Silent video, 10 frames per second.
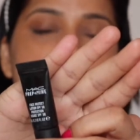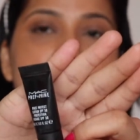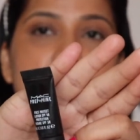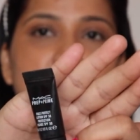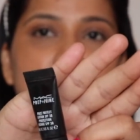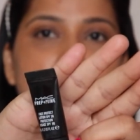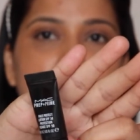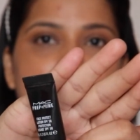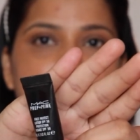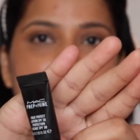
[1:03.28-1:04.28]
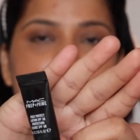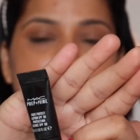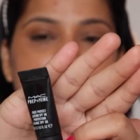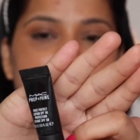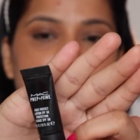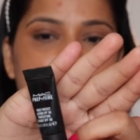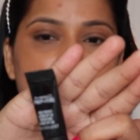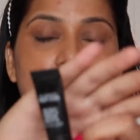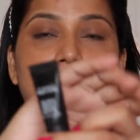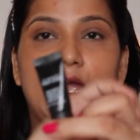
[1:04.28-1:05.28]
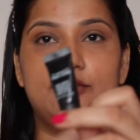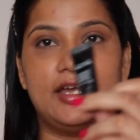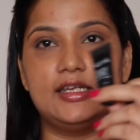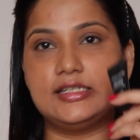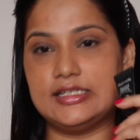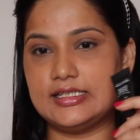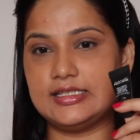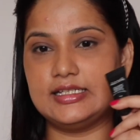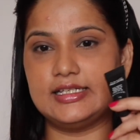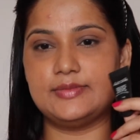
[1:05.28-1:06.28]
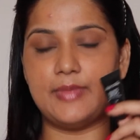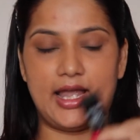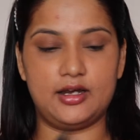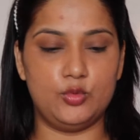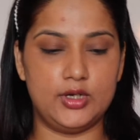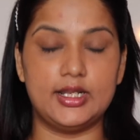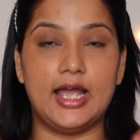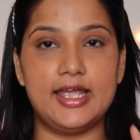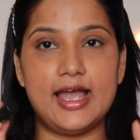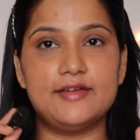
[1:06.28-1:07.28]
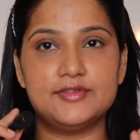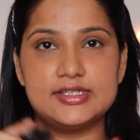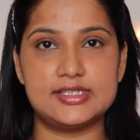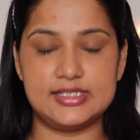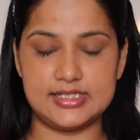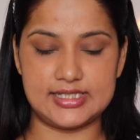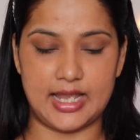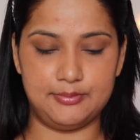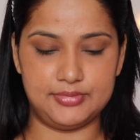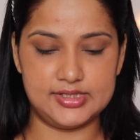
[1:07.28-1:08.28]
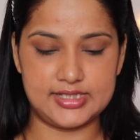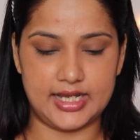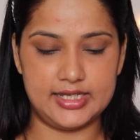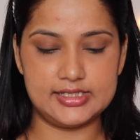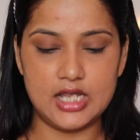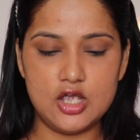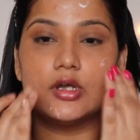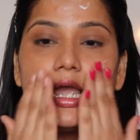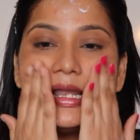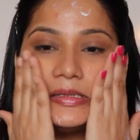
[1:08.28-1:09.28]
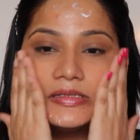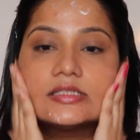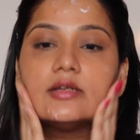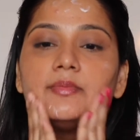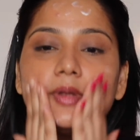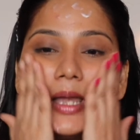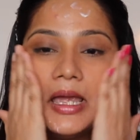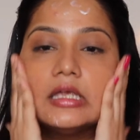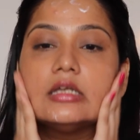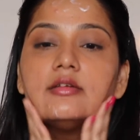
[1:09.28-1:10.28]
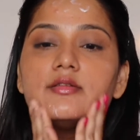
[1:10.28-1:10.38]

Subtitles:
So similar primer I found in my vanity is this MAC one. I have this in the sample size, so I'll just apply it.